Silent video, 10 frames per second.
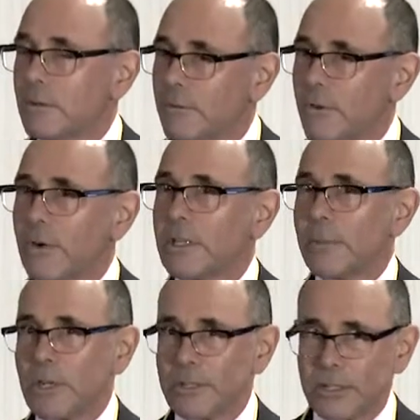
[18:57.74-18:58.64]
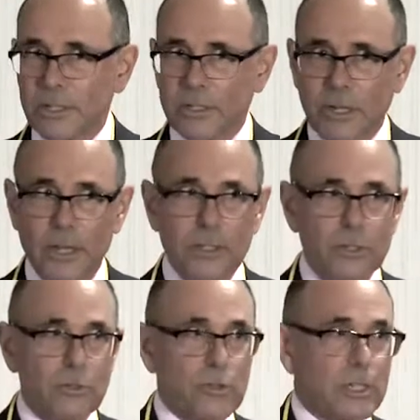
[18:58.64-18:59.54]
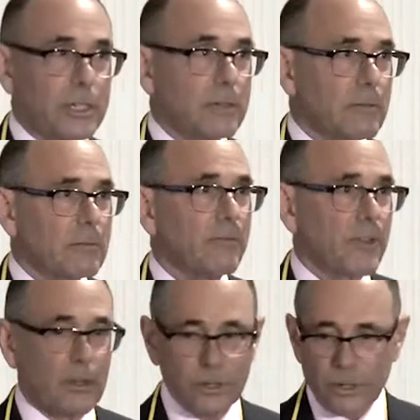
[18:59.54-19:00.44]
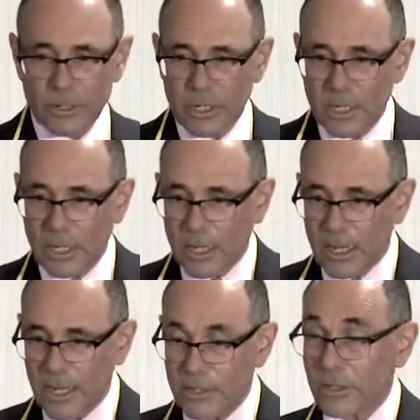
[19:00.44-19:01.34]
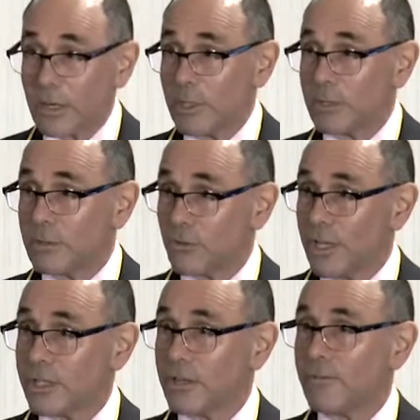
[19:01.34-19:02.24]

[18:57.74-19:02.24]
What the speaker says: very limited success, usually failure, and you're going to be tracing